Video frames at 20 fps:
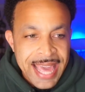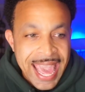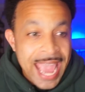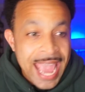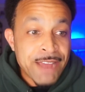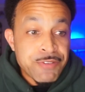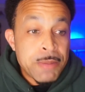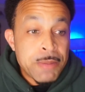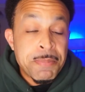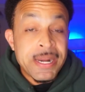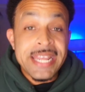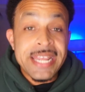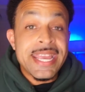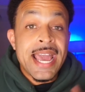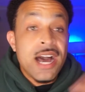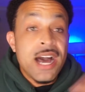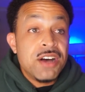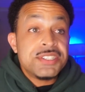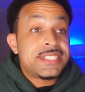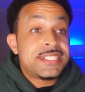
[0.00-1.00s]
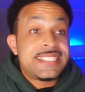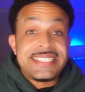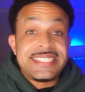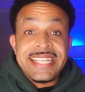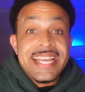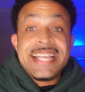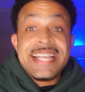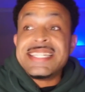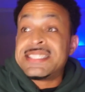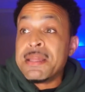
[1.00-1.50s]
Everybody else
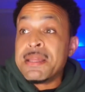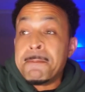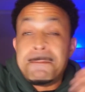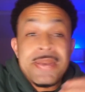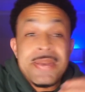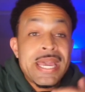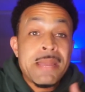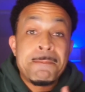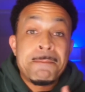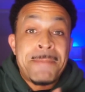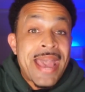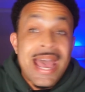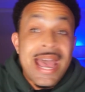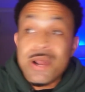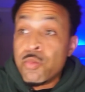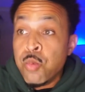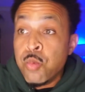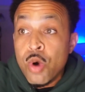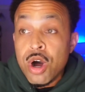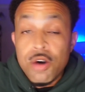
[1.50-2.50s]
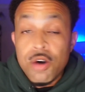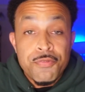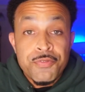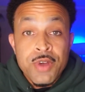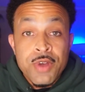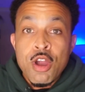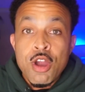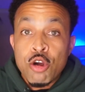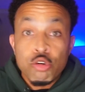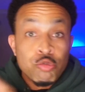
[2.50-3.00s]
sees the big bad wolf
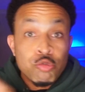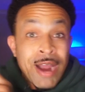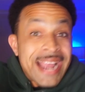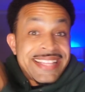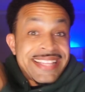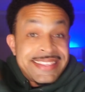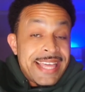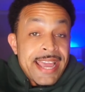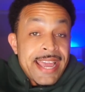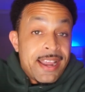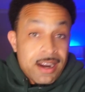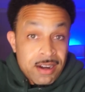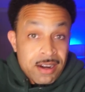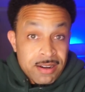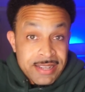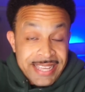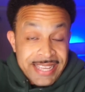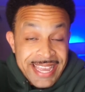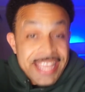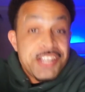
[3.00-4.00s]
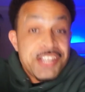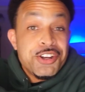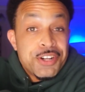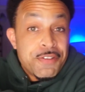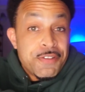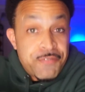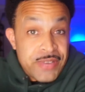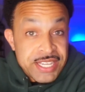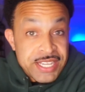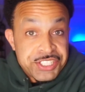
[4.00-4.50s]
right there in your
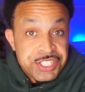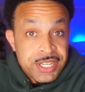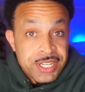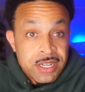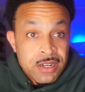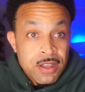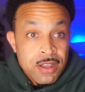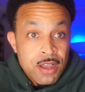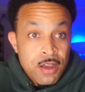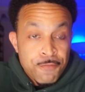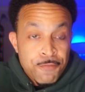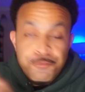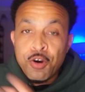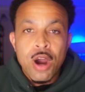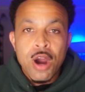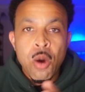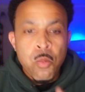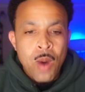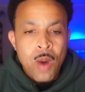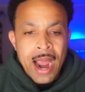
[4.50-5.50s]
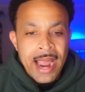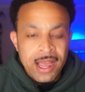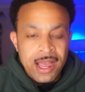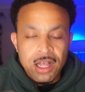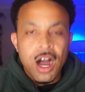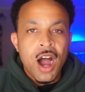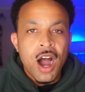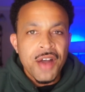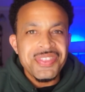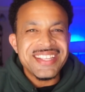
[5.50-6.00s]
division for a while
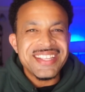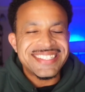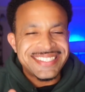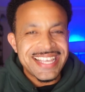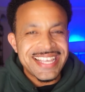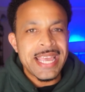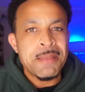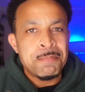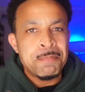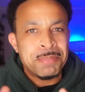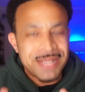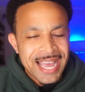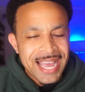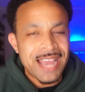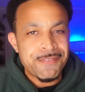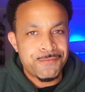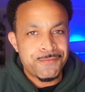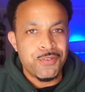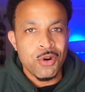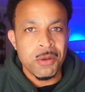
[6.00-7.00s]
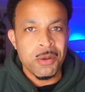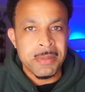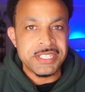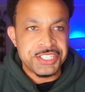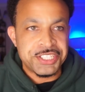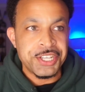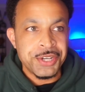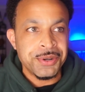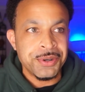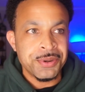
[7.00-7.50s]
on the same platform
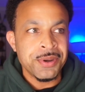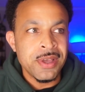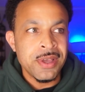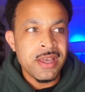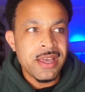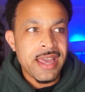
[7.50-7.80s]
as you.